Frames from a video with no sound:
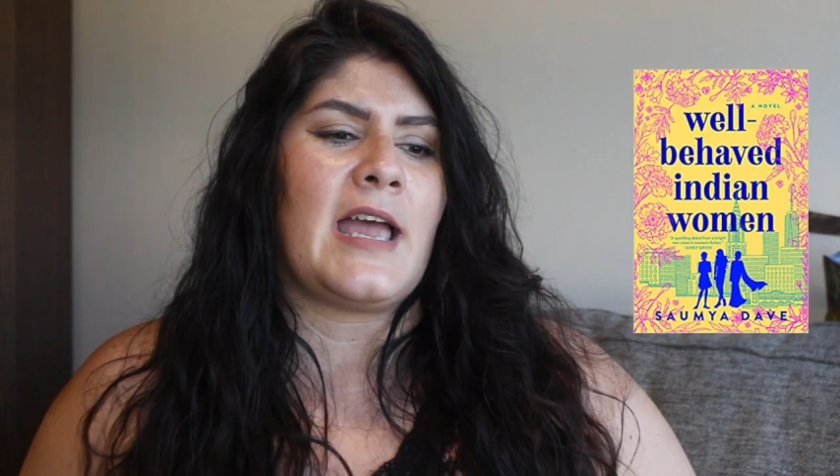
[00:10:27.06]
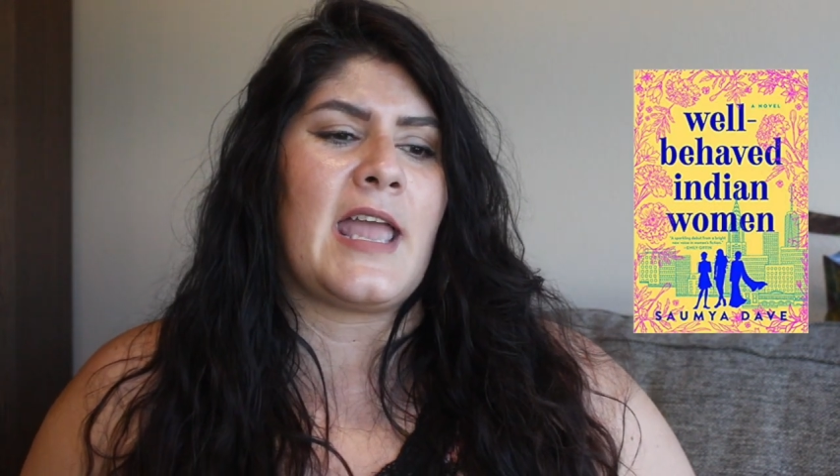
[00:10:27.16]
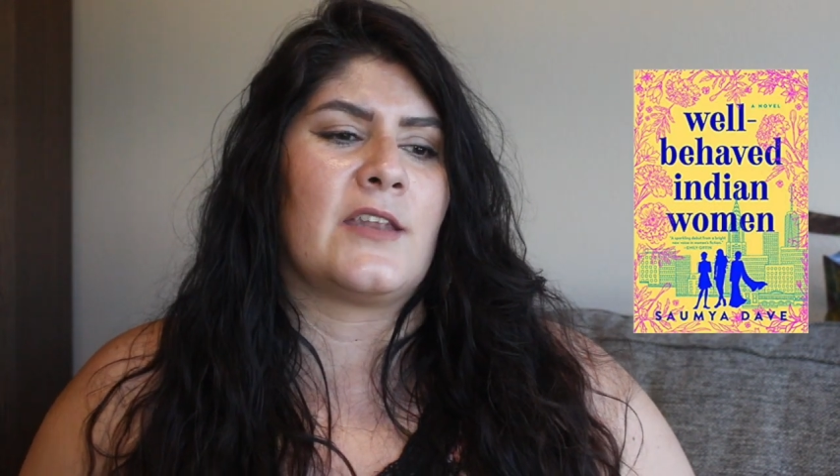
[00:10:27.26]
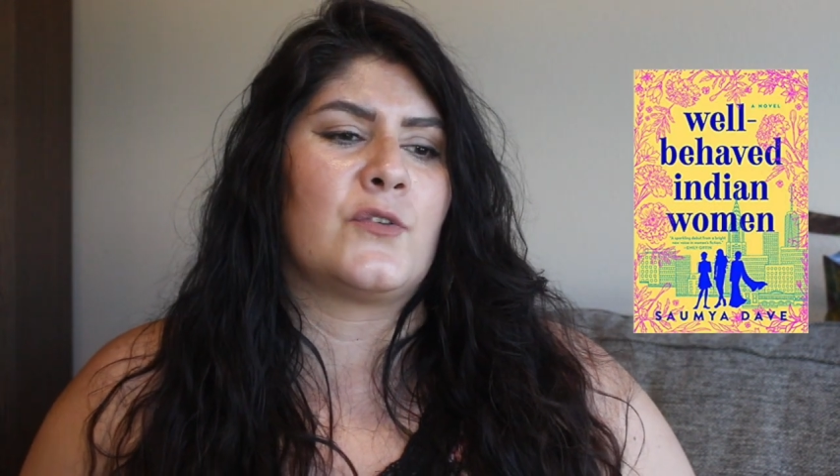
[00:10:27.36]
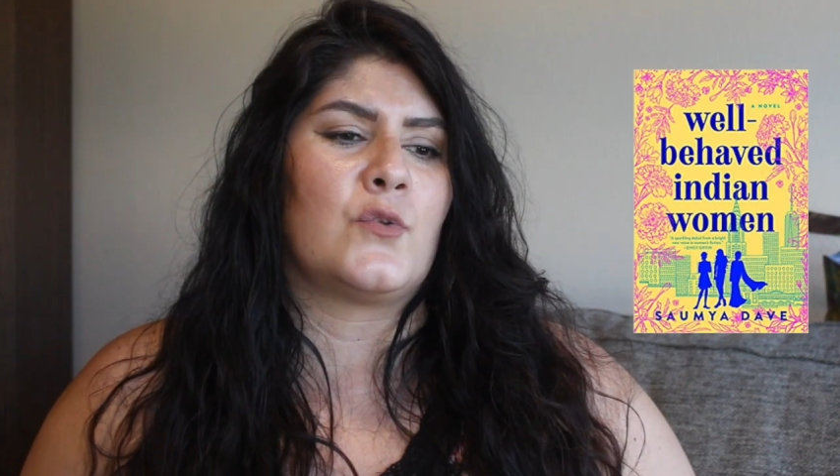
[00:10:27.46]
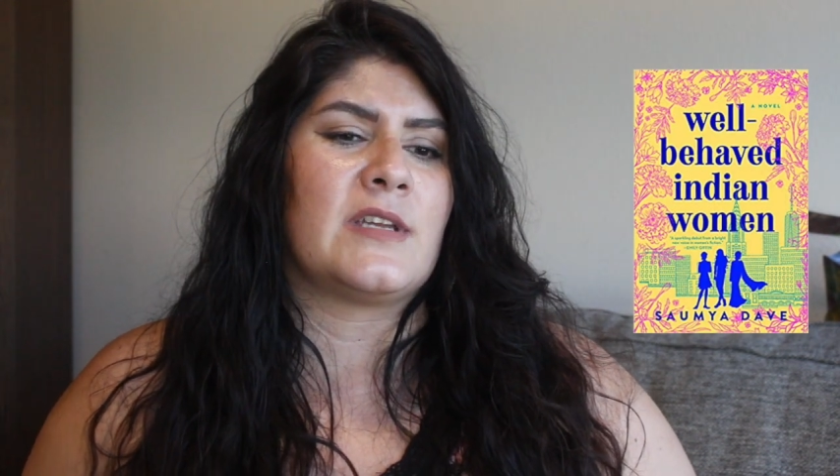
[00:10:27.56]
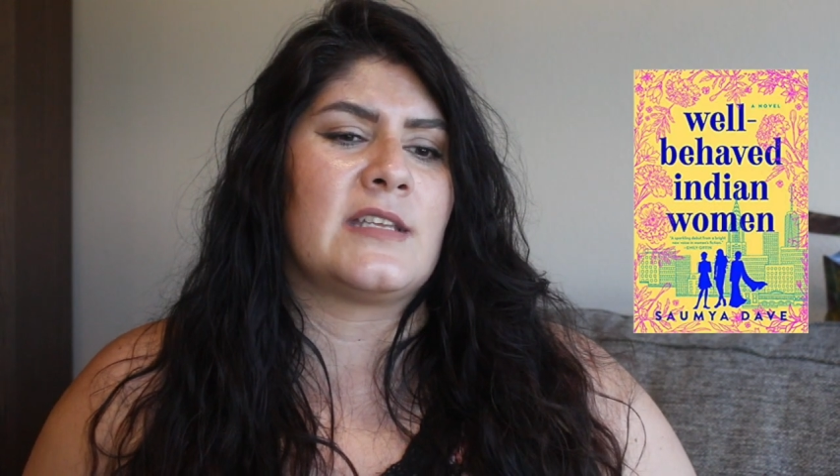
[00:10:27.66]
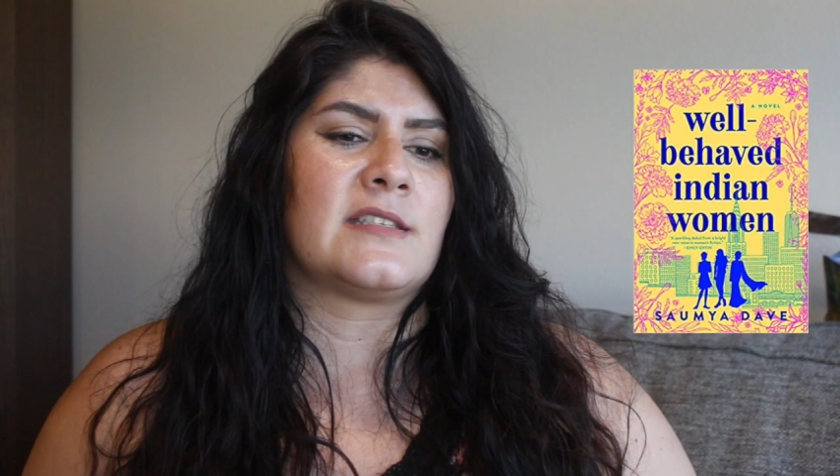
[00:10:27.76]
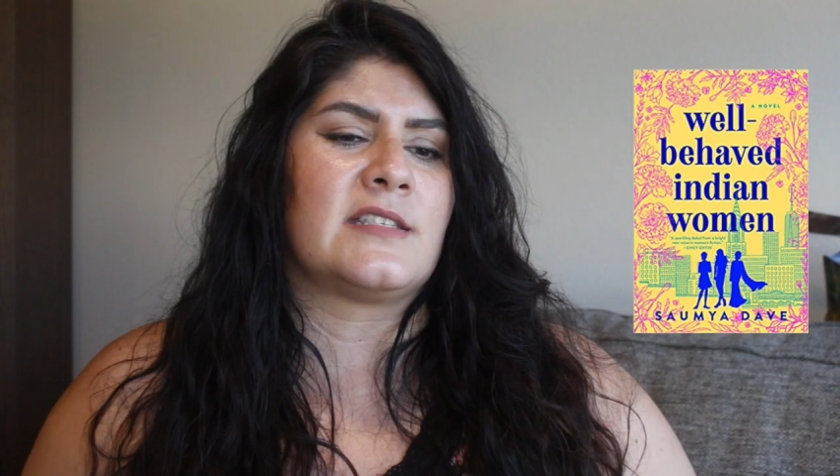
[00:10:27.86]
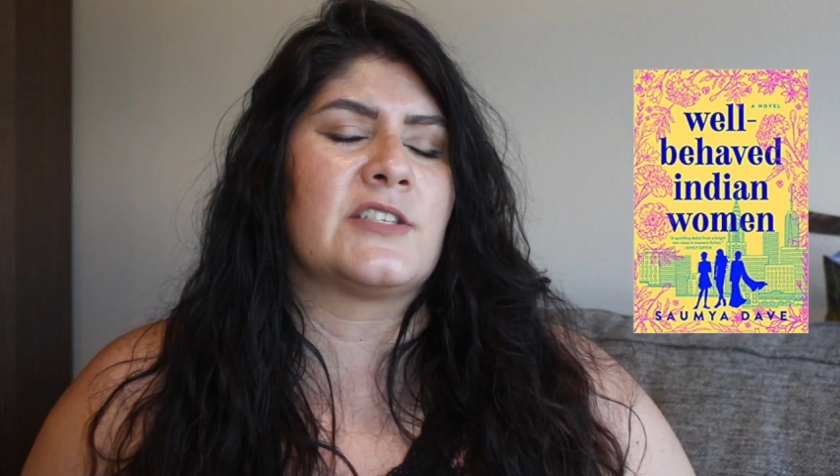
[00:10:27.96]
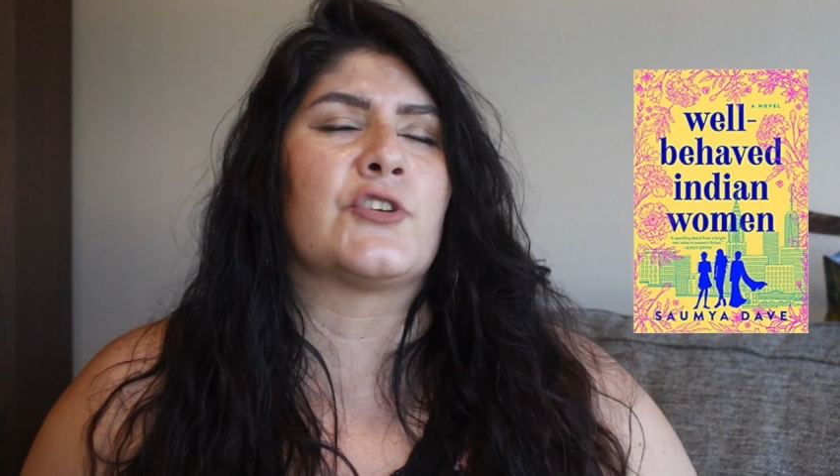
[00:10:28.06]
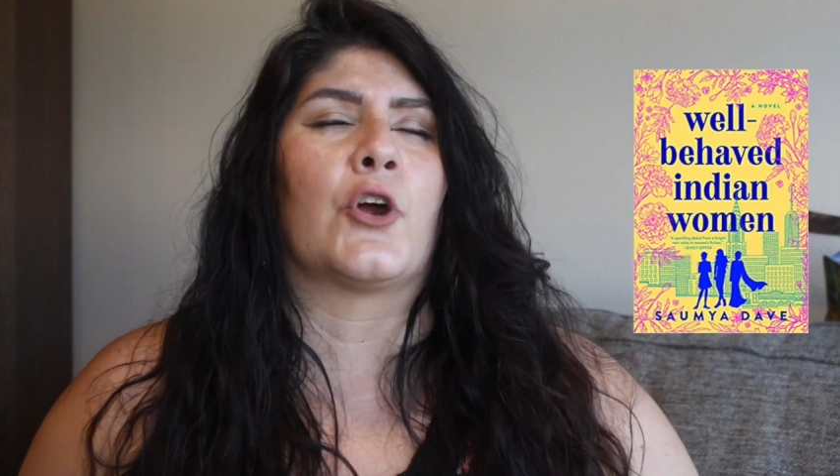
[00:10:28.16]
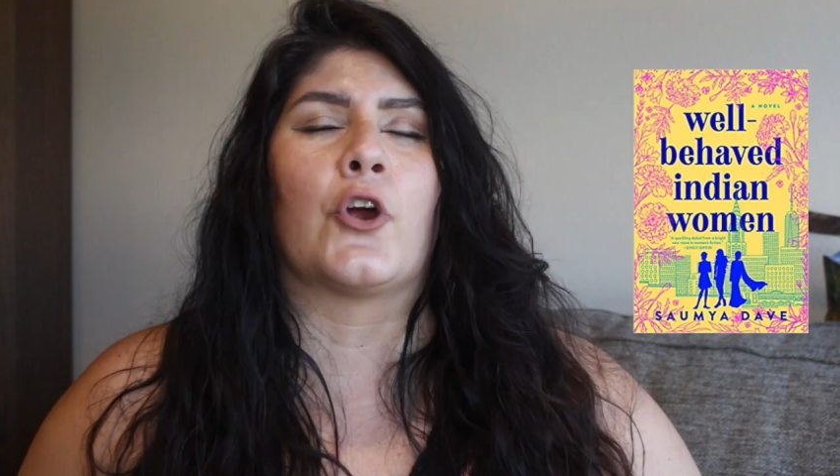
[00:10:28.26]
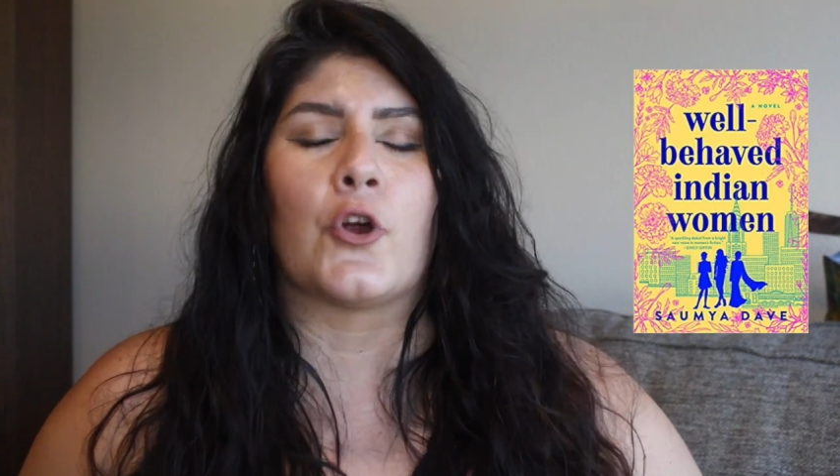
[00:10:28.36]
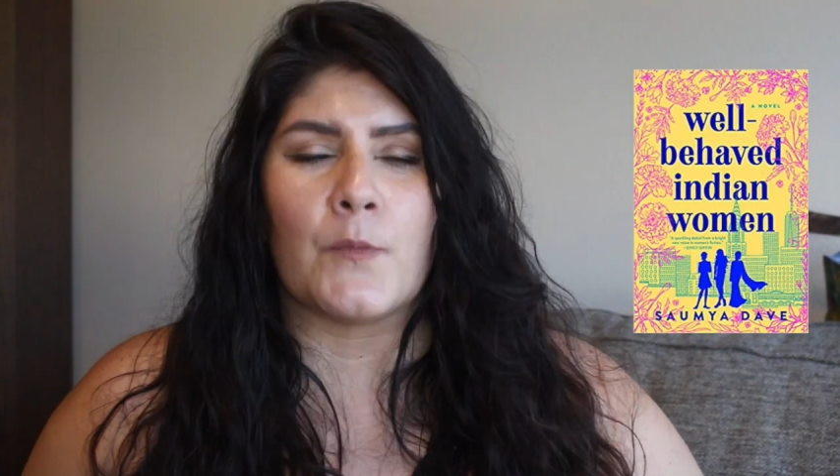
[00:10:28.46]
and who is
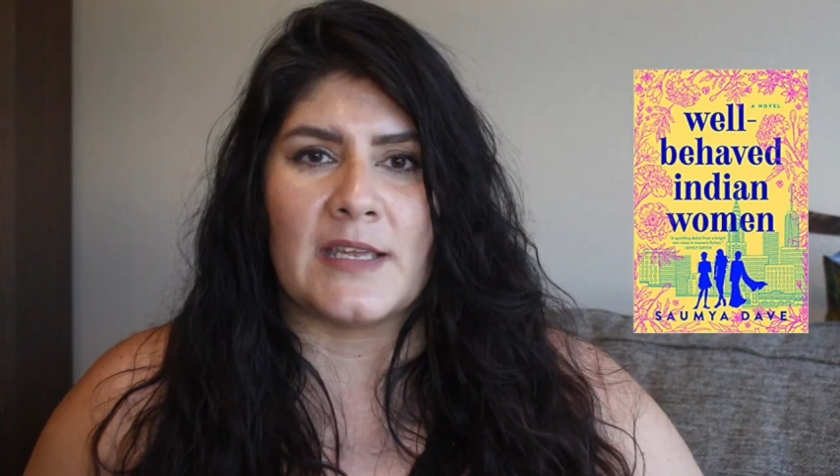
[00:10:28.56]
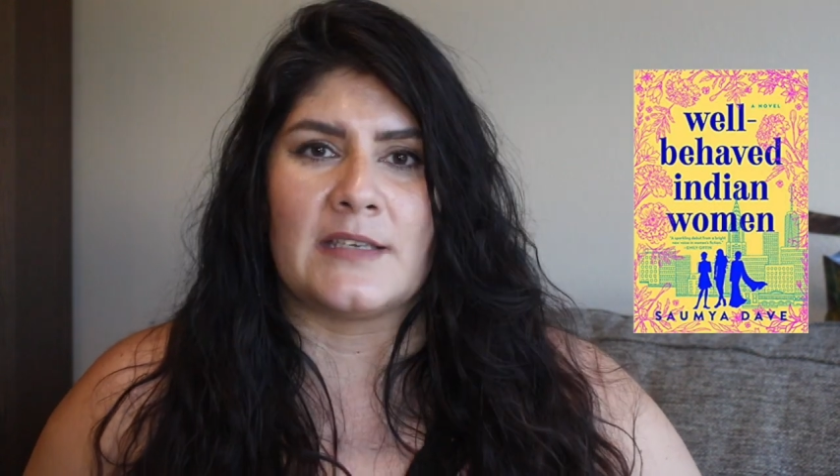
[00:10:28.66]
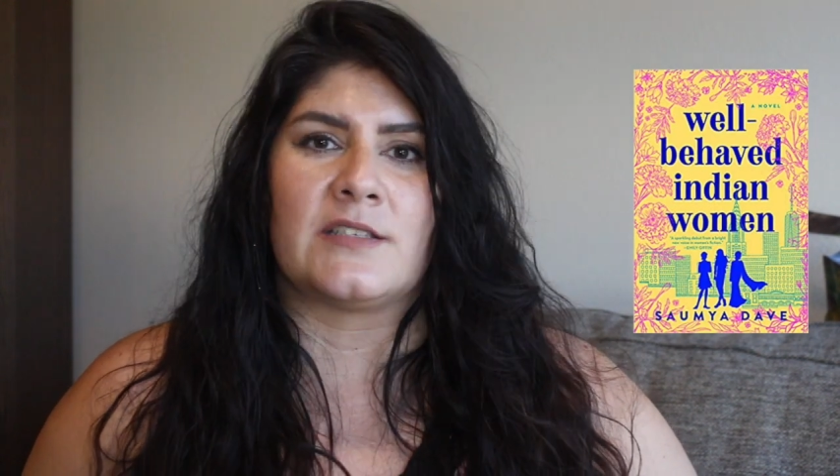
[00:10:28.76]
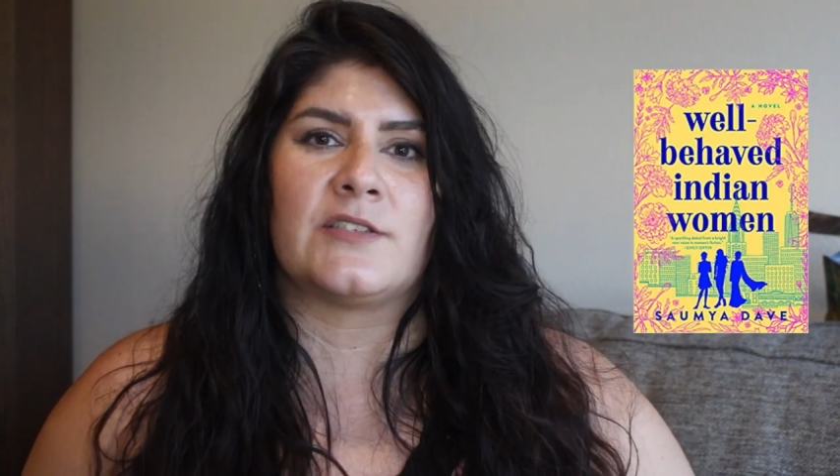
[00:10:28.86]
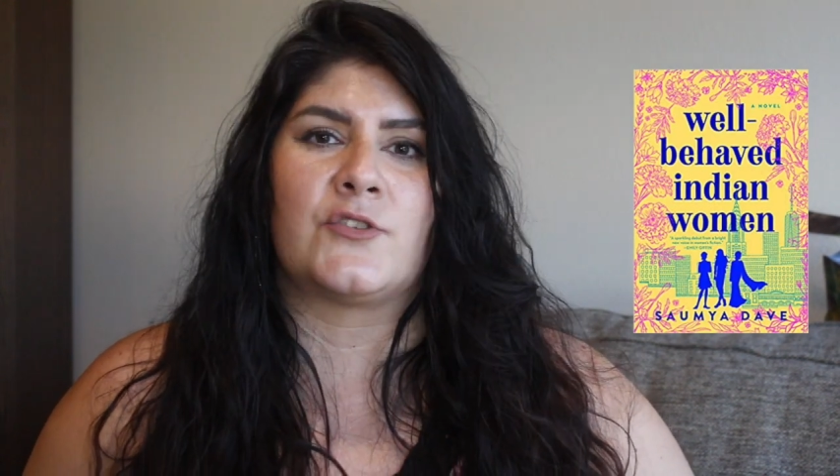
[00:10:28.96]
determined